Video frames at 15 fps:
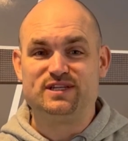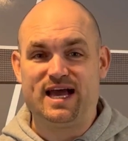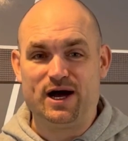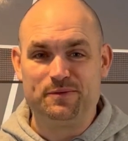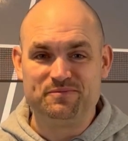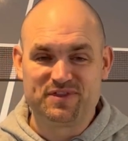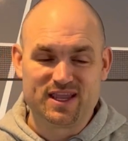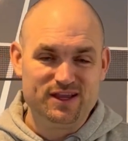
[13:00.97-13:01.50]

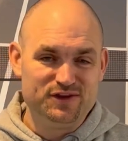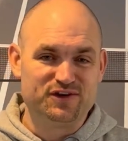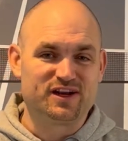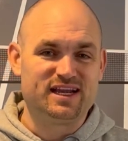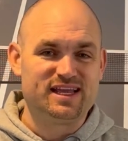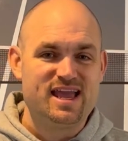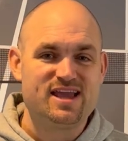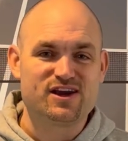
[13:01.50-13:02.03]
doubt you're
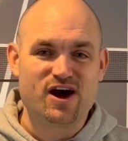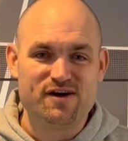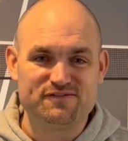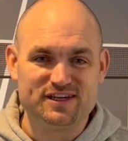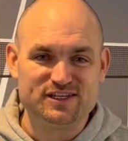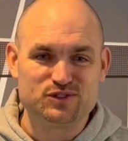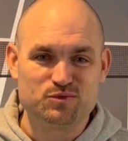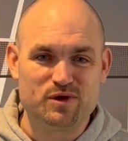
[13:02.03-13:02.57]
going to gain
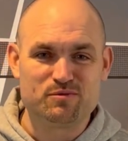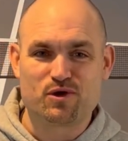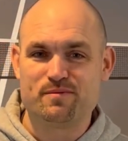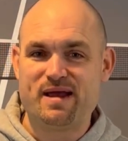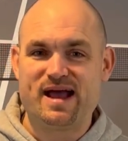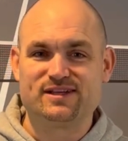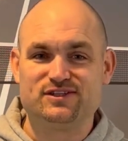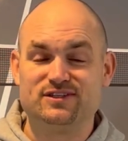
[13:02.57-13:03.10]
confidence, win more
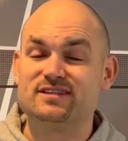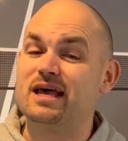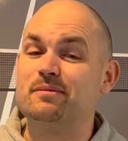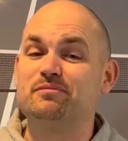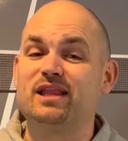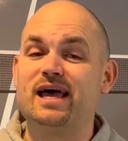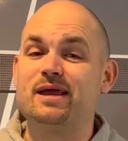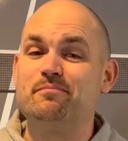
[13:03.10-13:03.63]
matches,
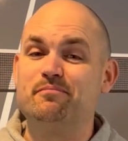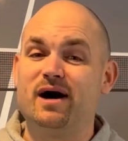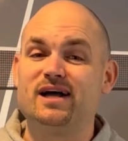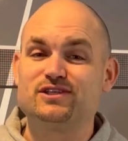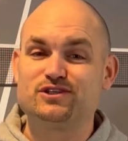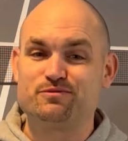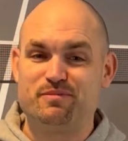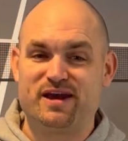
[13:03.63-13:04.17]
and play
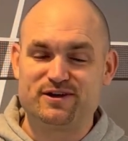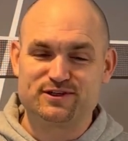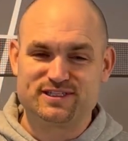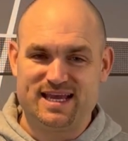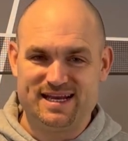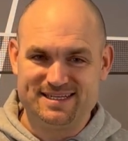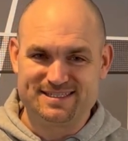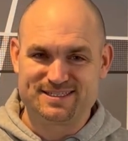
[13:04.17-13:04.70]
much better
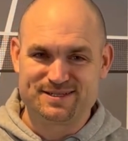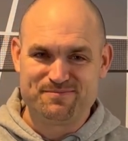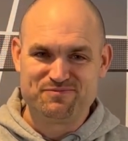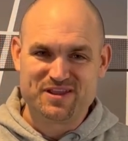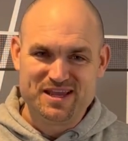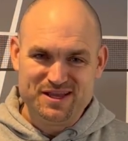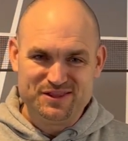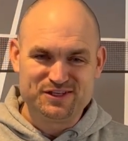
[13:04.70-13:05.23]
tennis.
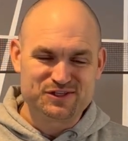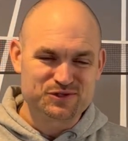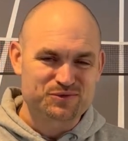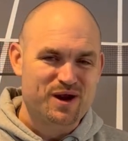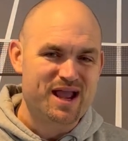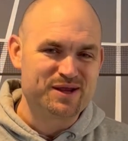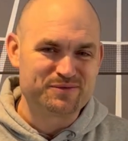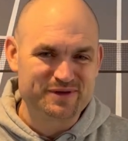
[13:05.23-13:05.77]
This is
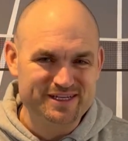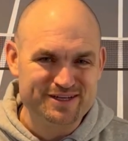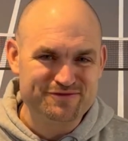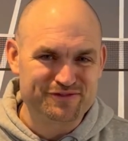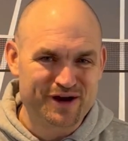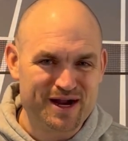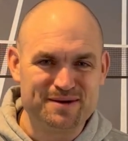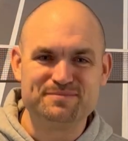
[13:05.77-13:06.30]
Ryan Reedy
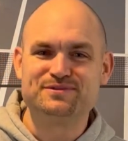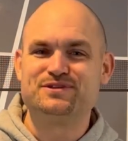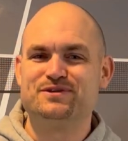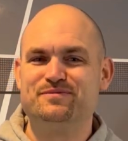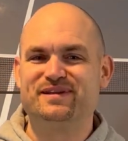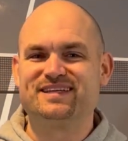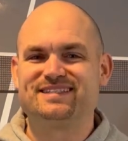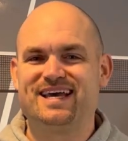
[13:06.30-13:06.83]
from
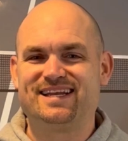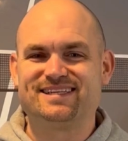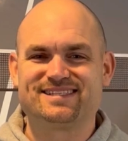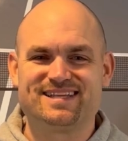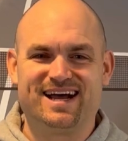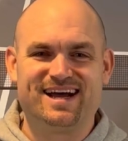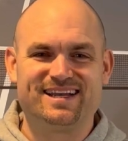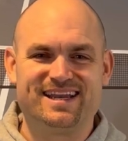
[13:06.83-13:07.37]

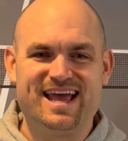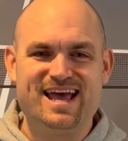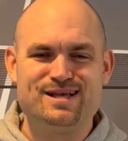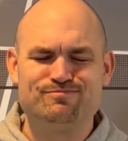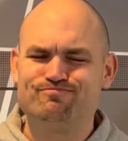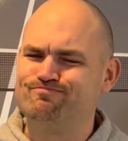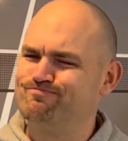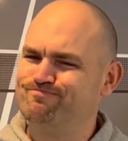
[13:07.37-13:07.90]

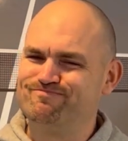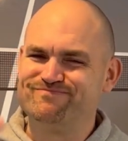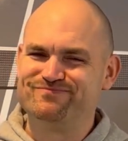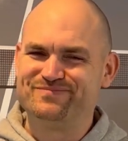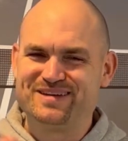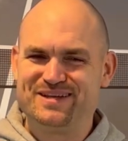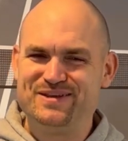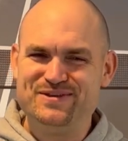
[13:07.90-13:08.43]
2MinuteTennis.net.
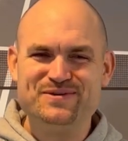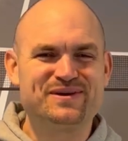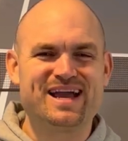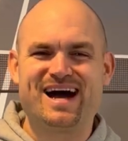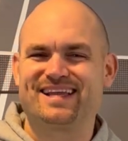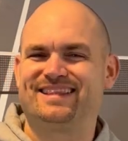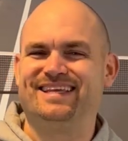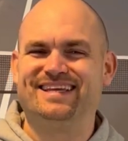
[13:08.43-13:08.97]
You
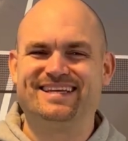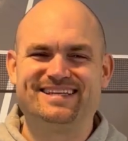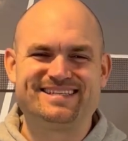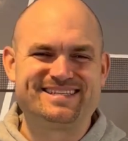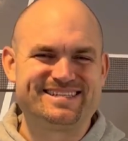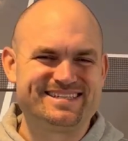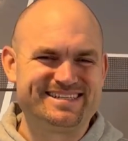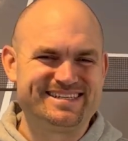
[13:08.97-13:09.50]
got
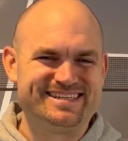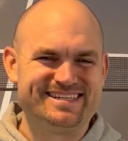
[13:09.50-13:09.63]
this.